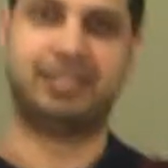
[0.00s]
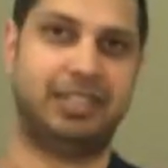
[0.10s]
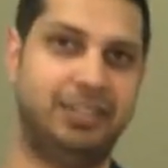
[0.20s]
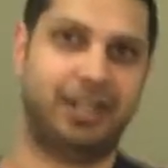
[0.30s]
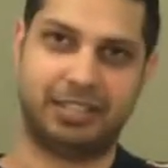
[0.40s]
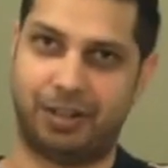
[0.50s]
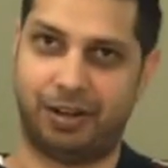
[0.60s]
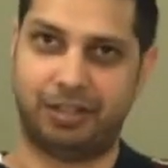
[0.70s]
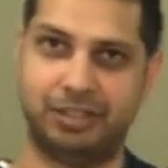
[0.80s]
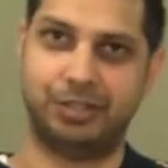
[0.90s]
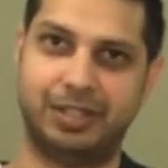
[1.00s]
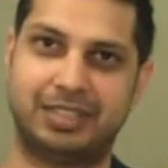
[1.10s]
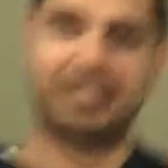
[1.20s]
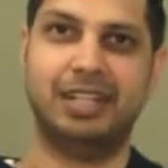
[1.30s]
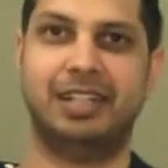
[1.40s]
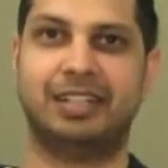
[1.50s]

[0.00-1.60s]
seen you guys all do it,